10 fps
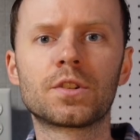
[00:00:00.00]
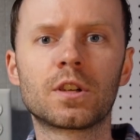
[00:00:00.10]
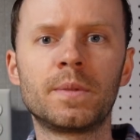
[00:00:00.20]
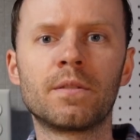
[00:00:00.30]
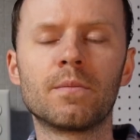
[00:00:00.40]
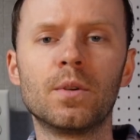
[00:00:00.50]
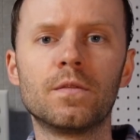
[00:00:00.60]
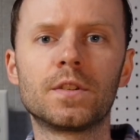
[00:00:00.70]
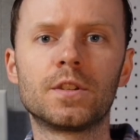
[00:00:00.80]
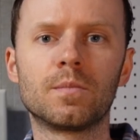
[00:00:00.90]
could be
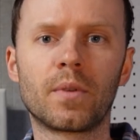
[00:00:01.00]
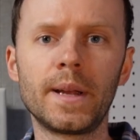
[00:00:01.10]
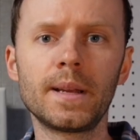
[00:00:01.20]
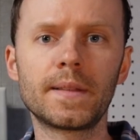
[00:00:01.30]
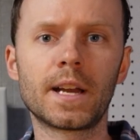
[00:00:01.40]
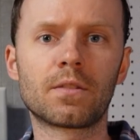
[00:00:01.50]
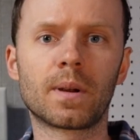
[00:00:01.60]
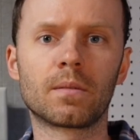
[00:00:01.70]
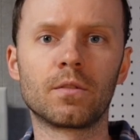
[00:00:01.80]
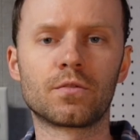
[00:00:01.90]
removed to break that
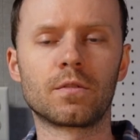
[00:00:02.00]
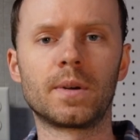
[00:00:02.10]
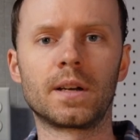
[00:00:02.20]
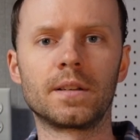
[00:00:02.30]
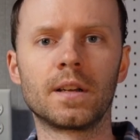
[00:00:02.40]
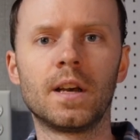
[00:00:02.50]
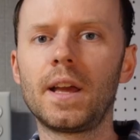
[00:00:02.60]
ground neutral bond.